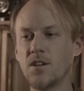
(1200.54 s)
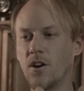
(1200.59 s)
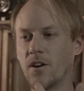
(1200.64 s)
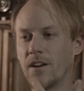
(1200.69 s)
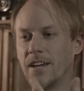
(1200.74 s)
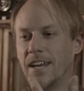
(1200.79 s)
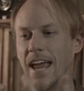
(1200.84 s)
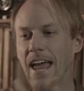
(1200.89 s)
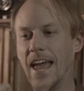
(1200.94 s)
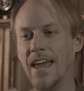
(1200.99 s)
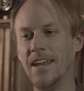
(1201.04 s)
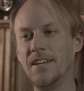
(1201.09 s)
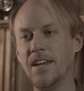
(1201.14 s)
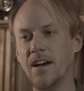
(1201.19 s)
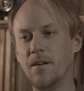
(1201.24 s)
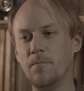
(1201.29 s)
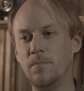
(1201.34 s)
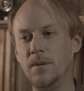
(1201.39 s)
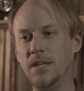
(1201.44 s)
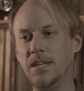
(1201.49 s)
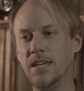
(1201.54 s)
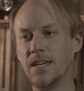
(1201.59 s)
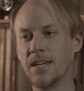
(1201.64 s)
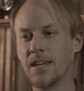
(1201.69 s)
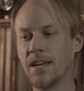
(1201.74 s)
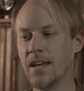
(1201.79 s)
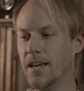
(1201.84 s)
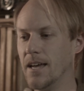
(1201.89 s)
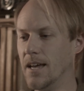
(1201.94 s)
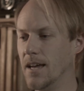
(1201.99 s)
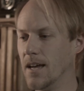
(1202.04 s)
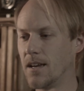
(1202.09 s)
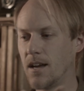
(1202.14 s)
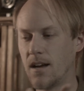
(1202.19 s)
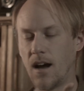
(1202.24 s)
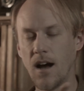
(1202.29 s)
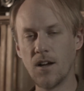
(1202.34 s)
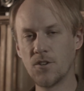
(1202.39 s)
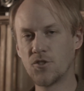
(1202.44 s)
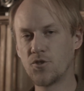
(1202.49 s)
are going to end up being
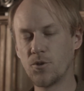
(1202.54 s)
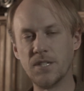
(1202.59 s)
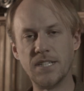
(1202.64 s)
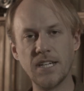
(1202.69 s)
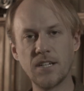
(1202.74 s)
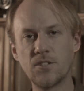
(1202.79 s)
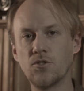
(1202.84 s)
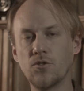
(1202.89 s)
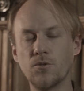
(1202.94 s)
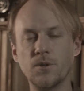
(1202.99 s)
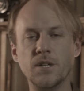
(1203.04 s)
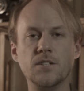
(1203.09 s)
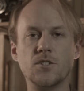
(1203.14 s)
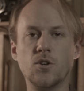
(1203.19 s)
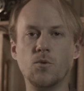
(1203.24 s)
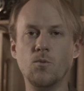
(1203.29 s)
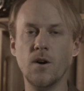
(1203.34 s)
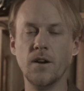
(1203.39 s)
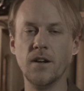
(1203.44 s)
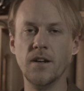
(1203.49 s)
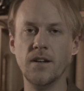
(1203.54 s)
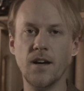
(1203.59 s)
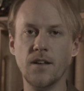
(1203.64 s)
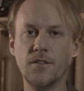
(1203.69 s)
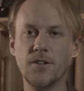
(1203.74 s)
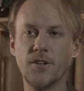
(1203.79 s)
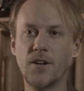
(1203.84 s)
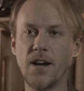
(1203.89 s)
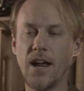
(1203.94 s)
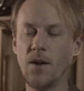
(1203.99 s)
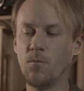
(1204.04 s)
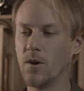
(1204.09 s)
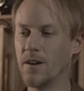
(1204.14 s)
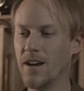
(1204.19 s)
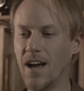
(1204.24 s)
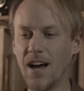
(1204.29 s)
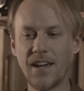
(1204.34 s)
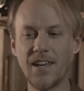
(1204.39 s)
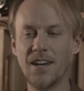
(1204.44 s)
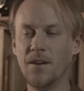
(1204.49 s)
contradictory to one another, and we're
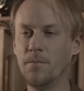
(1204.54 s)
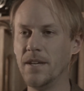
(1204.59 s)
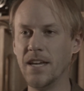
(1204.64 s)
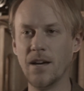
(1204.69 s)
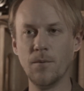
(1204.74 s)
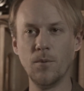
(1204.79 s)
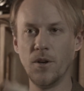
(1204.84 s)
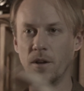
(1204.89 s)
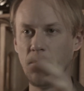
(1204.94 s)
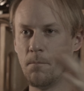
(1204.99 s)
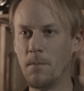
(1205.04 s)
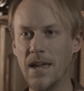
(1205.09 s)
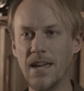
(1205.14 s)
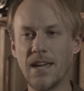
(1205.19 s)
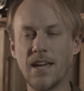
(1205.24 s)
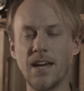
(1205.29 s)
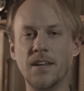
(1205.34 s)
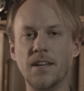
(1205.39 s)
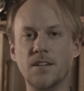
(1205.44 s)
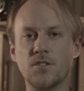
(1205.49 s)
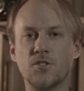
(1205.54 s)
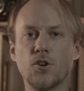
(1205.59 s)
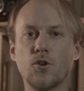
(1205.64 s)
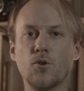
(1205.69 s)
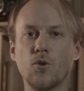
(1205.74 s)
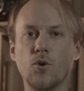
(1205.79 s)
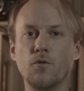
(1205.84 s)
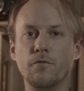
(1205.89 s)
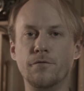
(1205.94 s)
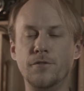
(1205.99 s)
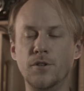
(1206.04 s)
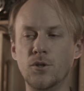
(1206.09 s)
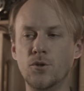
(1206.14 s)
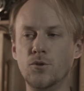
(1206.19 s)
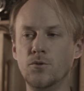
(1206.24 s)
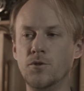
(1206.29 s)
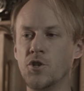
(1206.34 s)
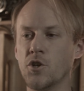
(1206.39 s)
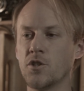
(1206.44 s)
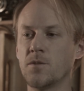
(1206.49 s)
not going to be able to make an integral view
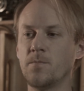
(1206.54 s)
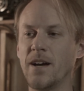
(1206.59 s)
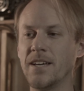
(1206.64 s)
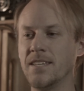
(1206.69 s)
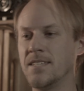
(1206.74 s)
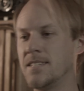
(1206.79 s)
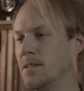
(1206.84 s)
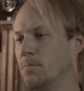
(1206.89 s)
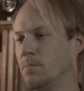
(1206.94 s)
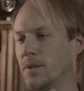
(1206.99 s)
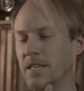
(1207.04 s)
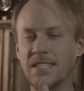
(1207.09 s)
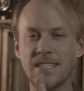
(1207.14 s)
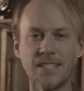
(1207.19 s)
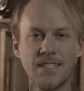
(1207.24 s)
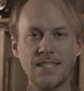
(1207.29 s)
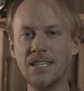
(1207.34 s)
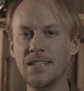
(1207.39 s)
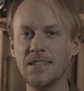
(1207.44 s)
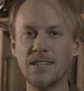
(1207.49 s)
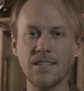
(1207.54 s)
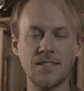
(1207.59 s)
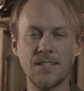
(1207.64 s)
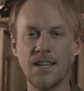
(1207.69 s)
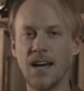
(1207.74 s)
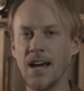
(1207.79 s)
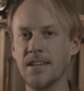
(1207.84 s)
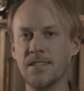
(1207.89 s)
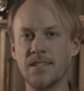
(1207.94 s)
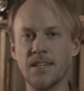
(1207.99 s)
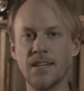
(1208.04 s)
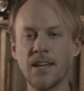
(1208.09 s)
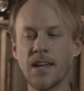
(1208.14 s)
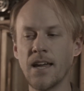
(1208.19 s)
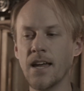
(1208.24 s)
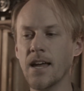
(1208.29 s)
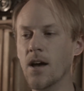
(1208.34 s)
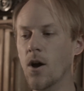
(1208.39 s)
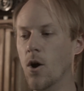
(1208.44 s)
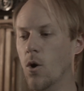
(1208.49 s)
just by simply synthesizing
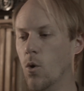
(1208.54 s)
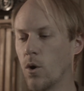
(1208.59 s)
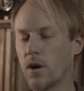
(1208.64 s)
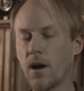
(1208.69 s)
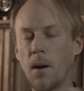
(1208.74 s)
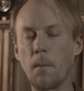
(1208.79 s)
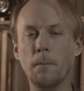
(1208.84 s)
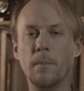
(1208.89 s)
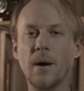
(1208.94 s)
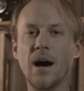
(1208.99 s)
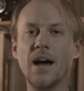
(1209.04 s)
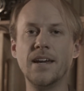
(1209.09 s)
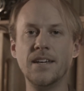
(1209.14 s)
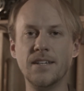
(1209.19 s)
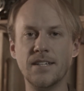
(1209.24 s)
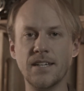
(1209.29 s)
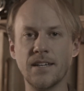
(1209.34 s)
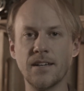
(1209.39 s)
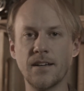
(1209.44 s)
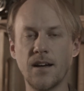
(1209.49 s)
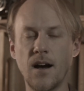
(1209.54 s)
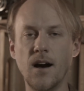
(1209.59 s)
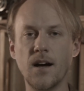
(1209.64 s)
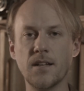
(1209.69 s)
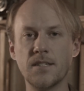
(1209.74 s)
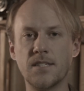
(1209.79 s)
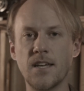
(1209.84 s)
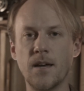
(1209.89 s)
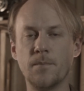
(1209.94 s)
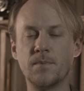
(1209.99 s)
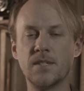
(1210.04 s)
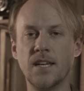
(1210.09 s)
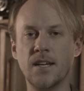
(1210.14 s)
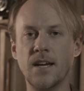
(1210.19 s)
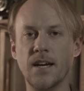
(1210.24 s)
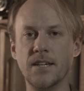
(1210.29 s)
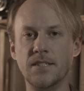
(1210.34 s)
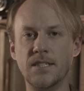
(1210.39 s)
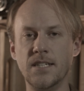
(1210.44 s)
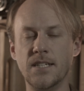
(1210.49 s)
or combining concepts and
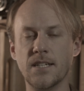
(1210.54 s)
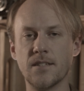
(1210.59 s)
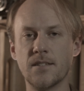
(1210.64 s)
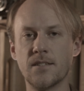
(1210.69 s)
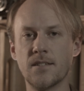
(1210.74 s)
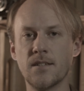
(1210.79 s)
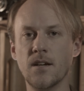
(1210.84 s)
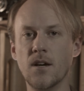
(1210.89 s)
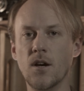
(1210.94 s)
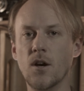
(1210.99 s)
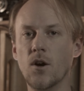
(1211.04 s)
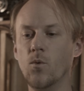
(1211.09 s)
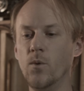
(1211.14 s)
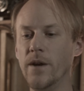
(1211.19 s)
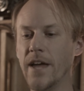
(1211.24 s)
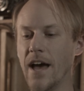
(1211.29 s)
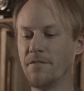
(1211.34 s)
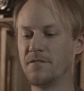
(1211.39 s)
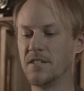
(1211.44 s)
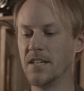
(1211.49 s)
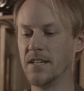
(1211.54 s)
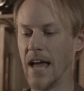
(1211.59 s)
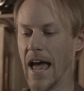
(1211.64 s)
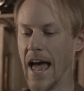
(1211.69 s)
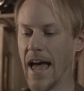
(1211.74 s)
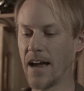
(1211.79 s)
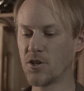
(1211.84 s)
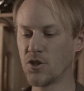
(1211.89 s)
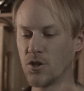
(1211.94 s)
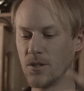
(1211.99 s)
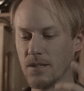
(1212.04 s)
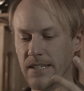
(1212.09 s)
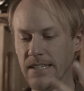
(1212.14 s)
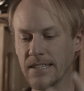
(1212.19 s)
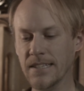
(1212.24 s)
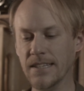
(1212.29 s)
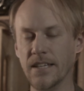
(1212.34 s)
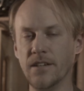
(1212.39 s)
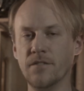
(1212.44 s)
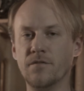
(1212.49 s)
ideas. We have to actually
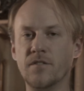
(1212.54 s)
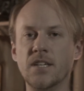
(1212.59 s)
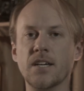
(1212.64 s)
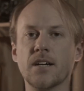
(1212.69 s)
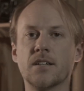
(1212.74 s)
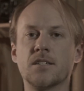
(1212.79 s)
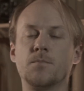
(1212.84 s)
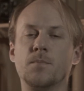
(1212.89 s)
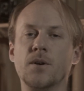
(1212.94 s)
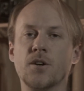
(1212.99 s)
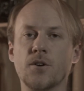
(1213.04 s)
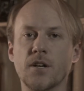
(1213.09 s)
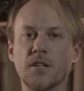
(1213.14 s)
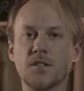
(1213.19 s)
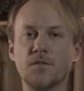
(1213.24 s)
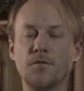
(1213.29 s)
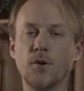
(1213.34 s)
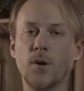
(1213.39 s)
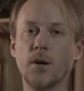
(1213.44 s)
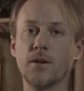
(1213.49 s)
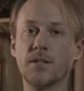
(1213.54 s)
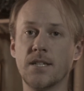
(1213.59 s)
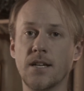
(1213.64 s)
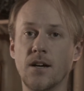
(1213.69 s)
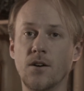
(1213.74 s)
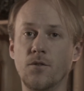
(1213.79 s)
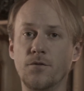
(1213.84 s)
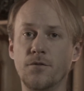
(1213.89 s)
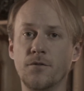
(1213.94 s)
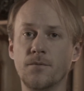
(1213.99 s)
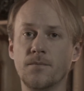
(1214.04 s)
live the experience for ourselves.